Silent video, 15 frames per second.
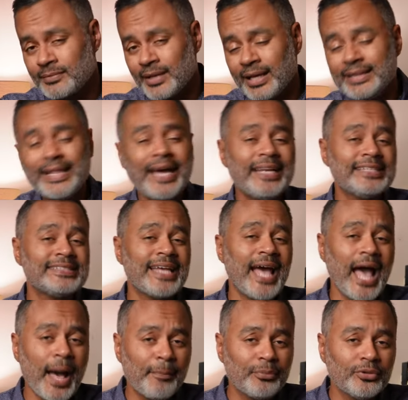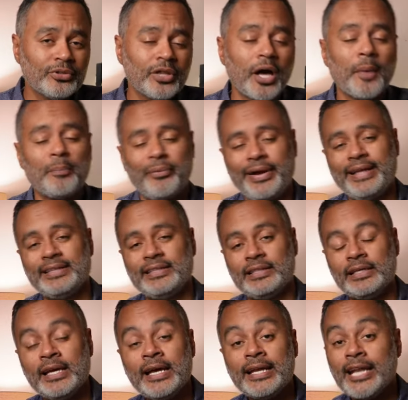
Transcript: and that is apple brandy.